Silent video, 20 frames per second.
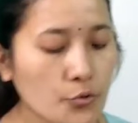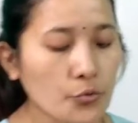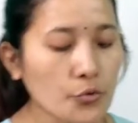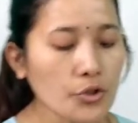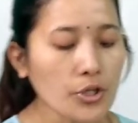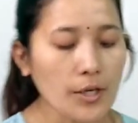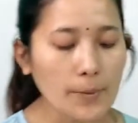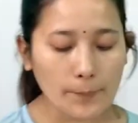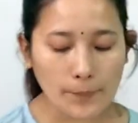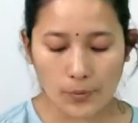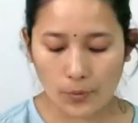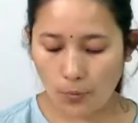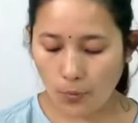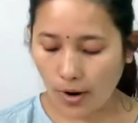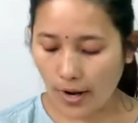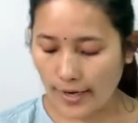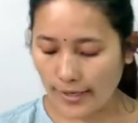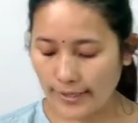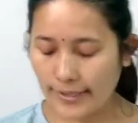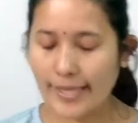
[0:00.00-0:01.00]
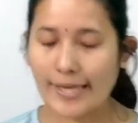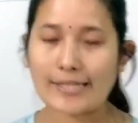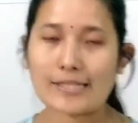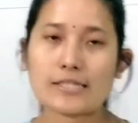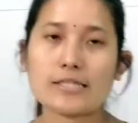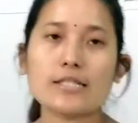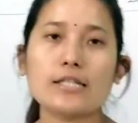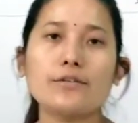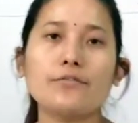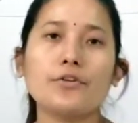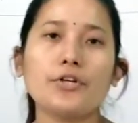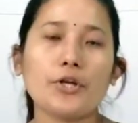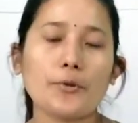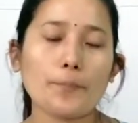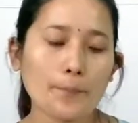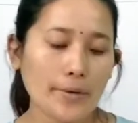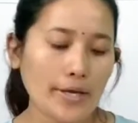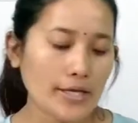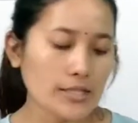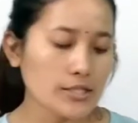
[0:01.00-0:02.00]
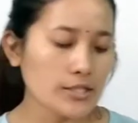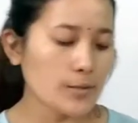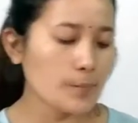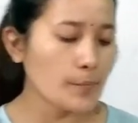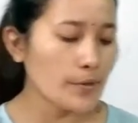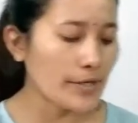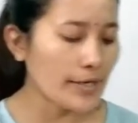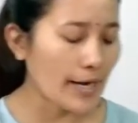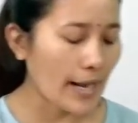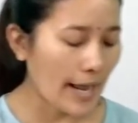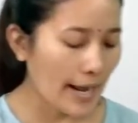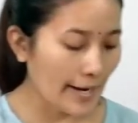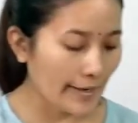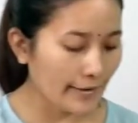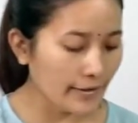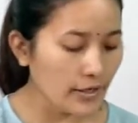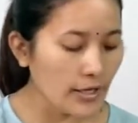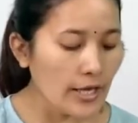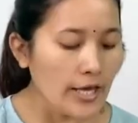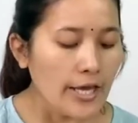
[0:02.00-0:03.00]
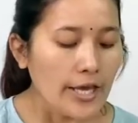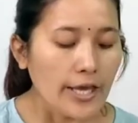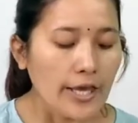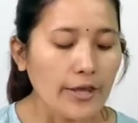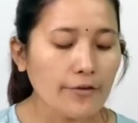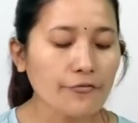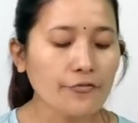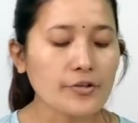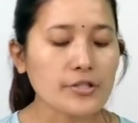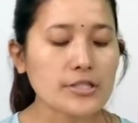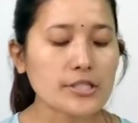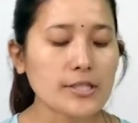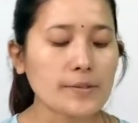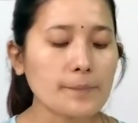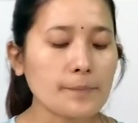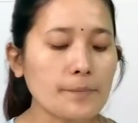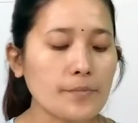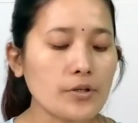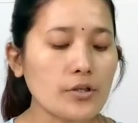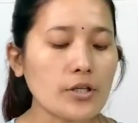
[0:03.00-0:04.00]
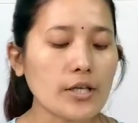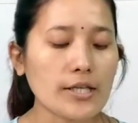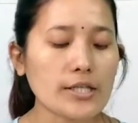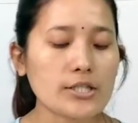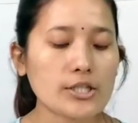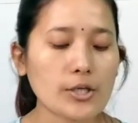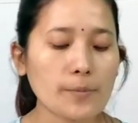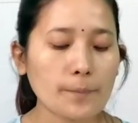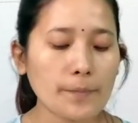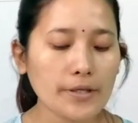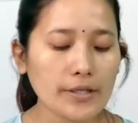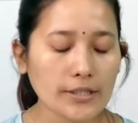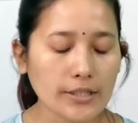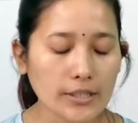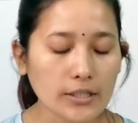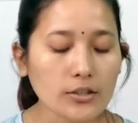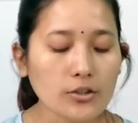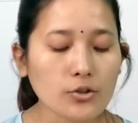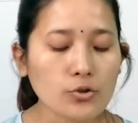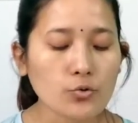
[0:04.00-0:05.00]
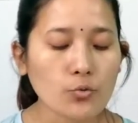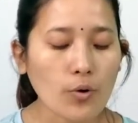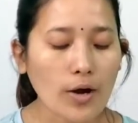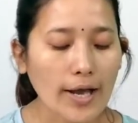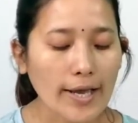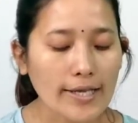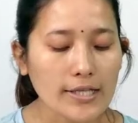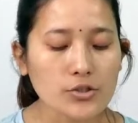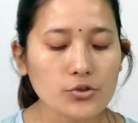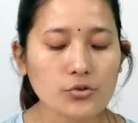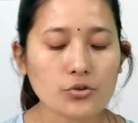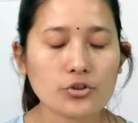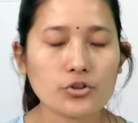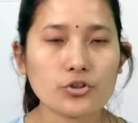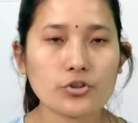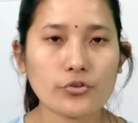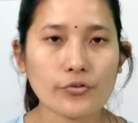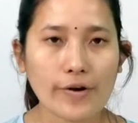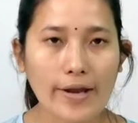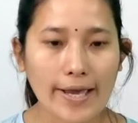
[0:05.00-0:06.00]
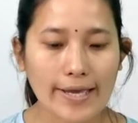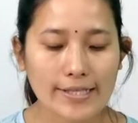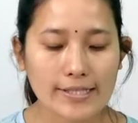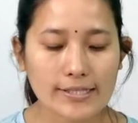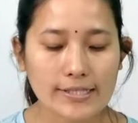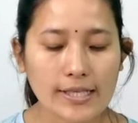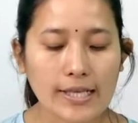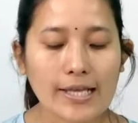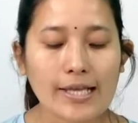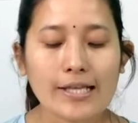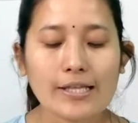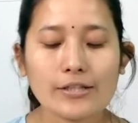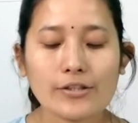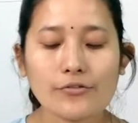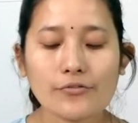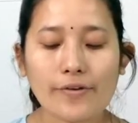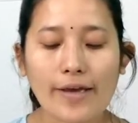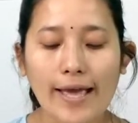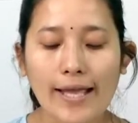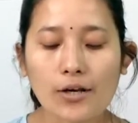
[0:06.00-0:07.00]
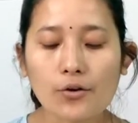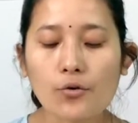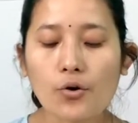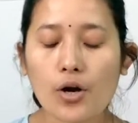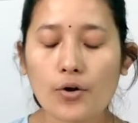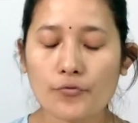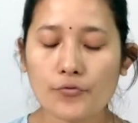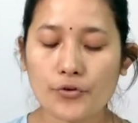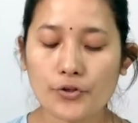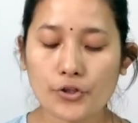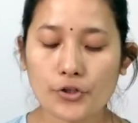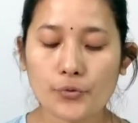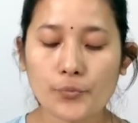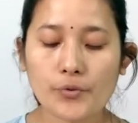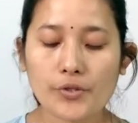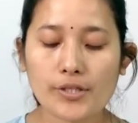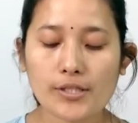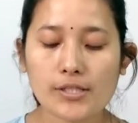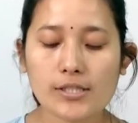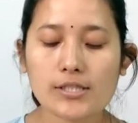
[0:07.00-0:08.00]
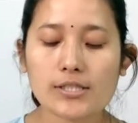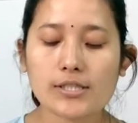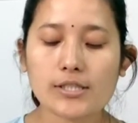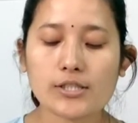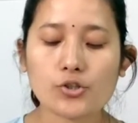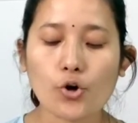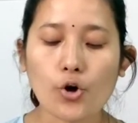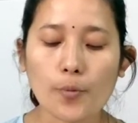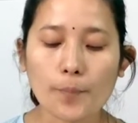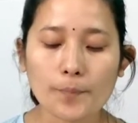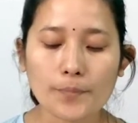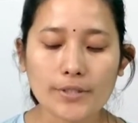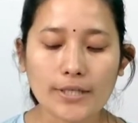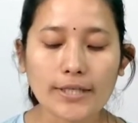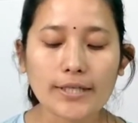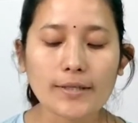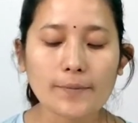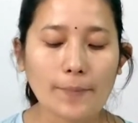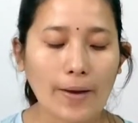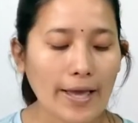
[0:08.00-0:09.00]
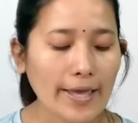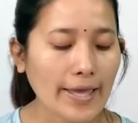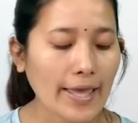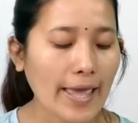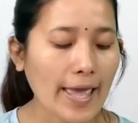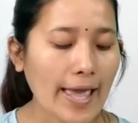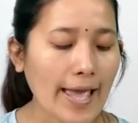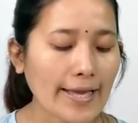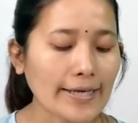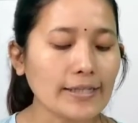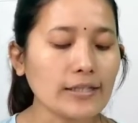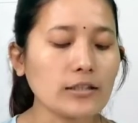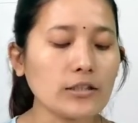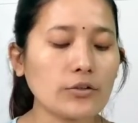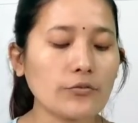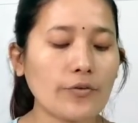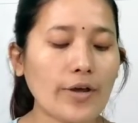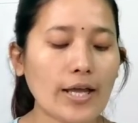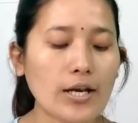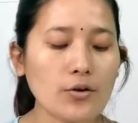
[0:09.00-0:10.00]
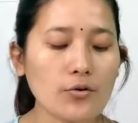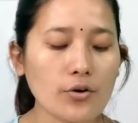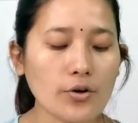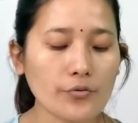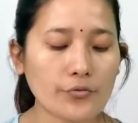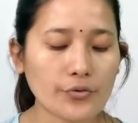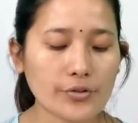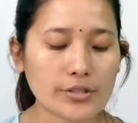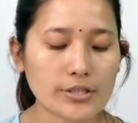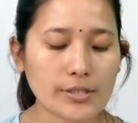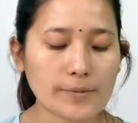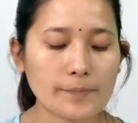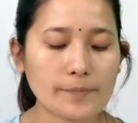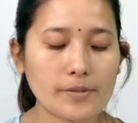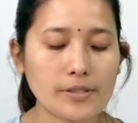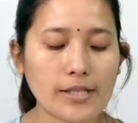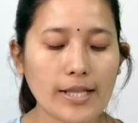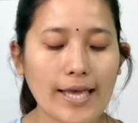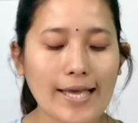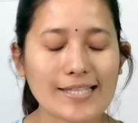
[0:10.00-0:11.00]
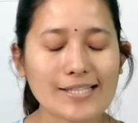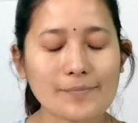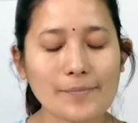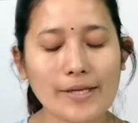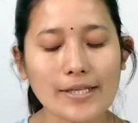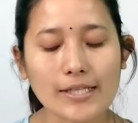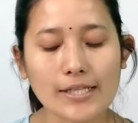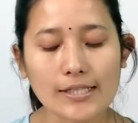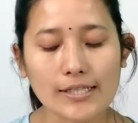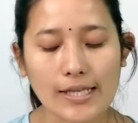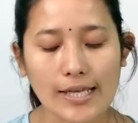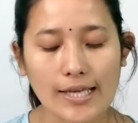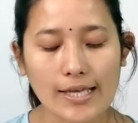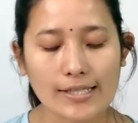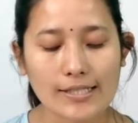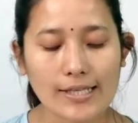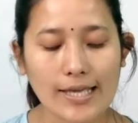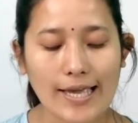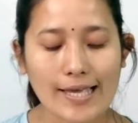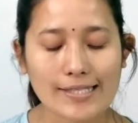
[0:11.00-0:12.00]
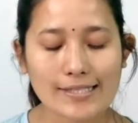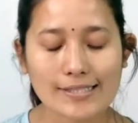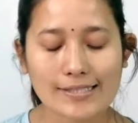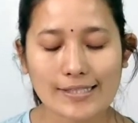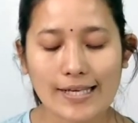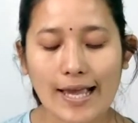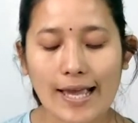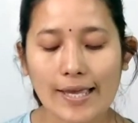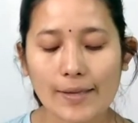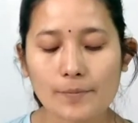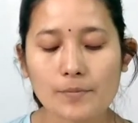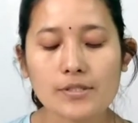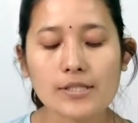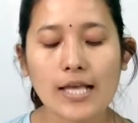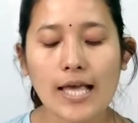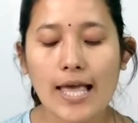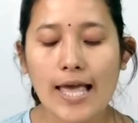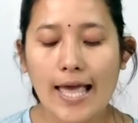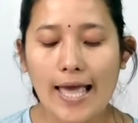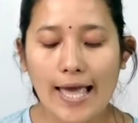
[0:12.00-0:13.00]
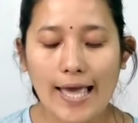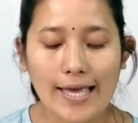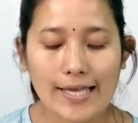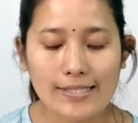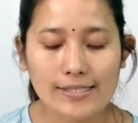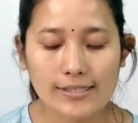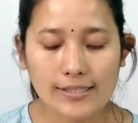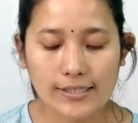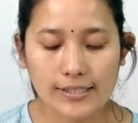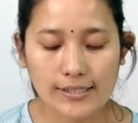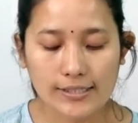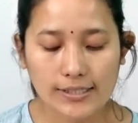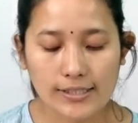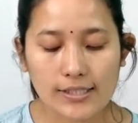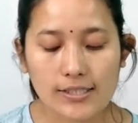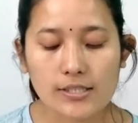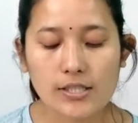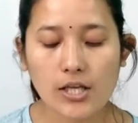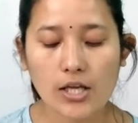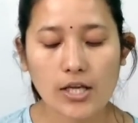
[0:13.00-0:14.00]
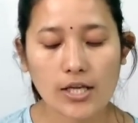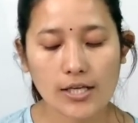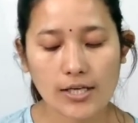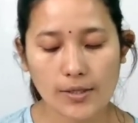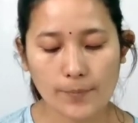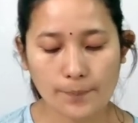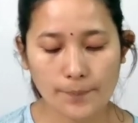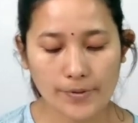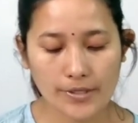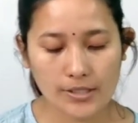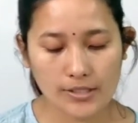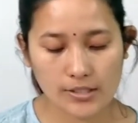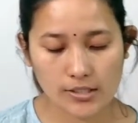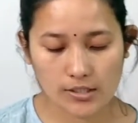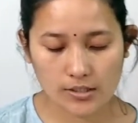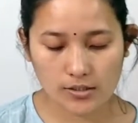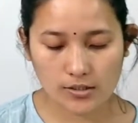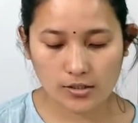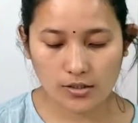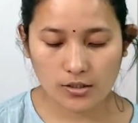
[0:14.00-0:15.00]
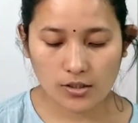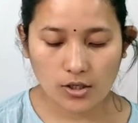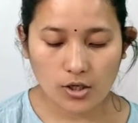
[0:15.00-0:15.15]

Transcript: rule number 1 that is given in page number 9, if a symbol is repeated twice or thrice, the value of a numerals is obtained by adding the value of a symbol as many as times as it is repeated.